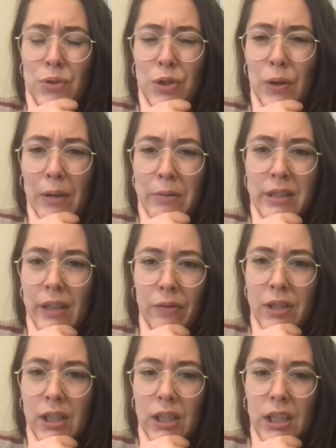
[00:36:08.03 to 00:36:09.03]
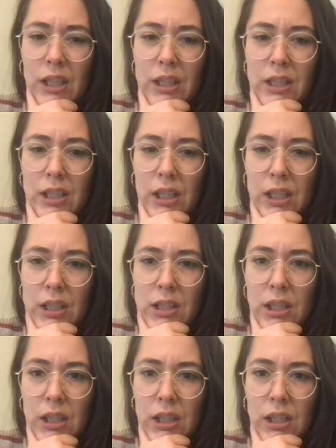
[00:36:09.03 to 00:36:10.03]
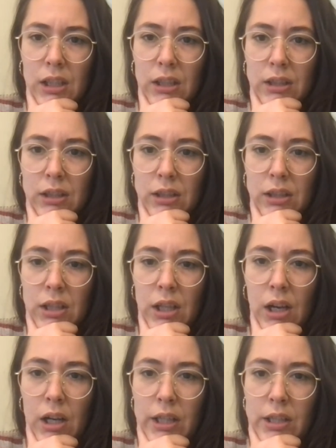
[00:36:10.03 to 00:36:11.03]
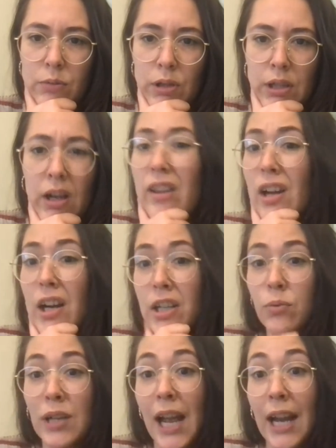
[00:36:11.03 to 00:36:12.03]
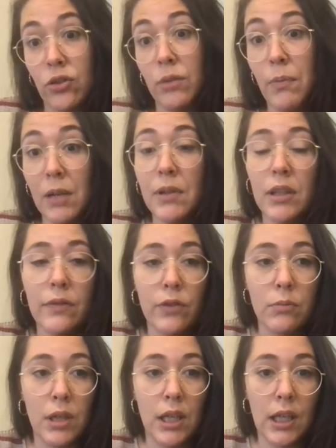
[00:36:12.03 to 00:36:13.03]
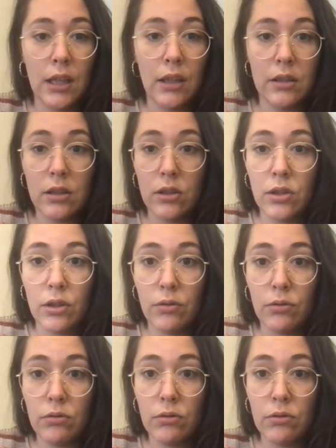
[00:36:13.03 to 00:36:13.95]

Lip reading: So I was definitely listening to the August one. The August one actually might have been the first meeting I listened to.